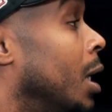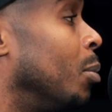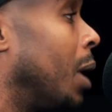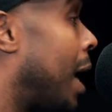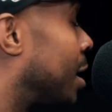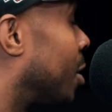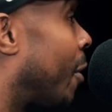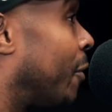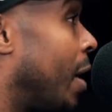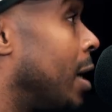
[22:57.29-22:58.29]
he blasted
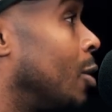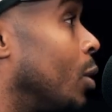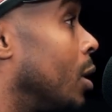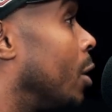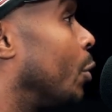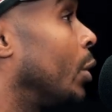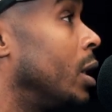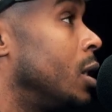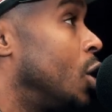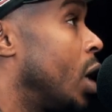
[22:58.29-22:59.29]
our face with
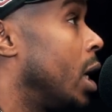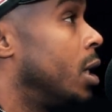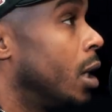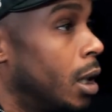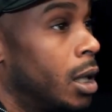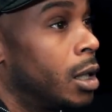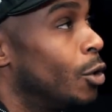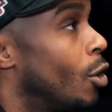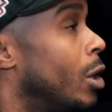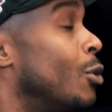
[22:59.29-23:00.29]
unreleased Jay Dilla.
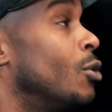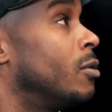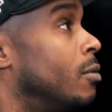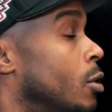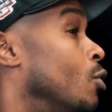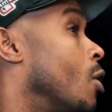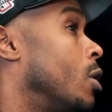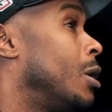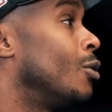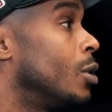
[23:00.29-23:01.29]
You know, he was you know,
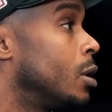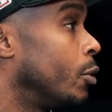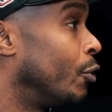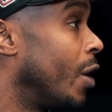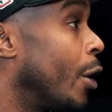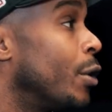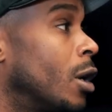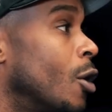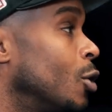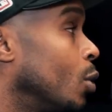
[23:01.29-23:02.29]
he oh, was very
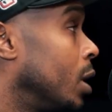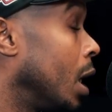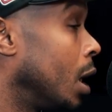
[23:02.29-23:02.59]
close with